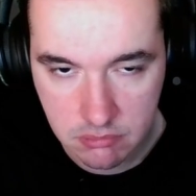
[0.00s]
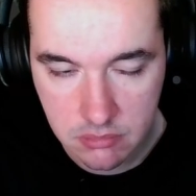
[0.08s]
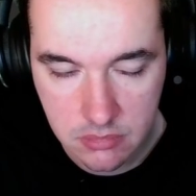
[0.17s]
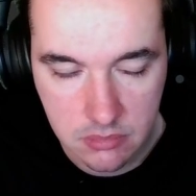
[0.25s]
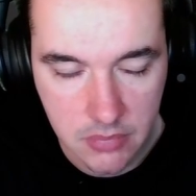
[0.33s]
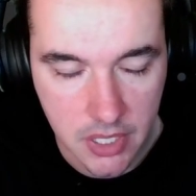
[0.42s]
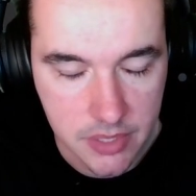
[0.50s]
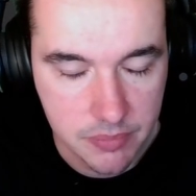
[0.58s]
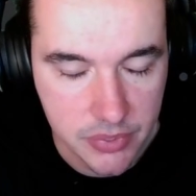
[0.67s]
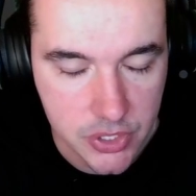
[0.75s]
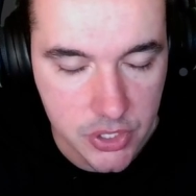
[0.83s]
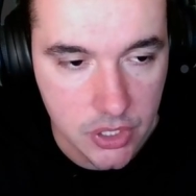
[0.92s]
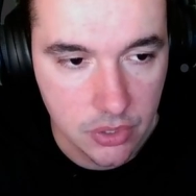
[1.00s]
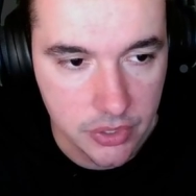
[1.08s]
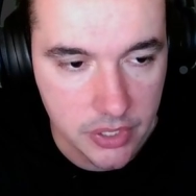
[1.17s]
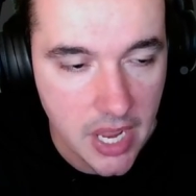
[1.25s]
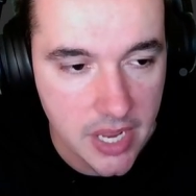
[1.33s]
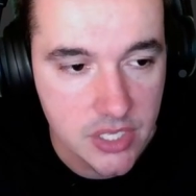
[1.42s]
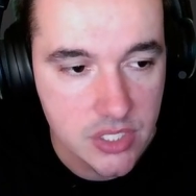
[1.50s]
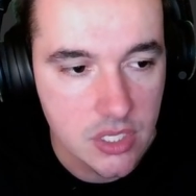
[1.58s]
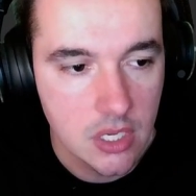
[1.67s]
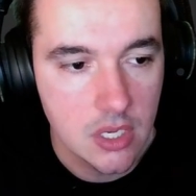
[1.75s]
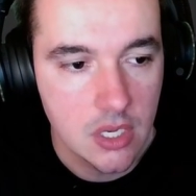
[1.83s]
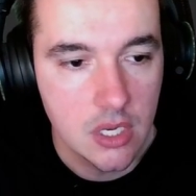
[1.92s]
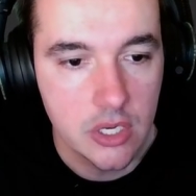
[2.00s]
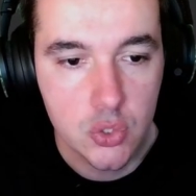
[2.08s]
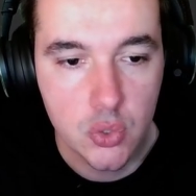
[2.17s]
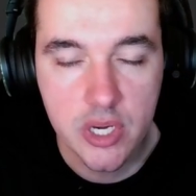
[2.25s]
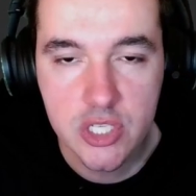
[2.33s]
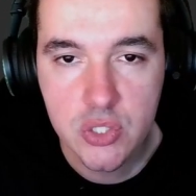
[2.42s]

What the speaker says: in my particular case, trying to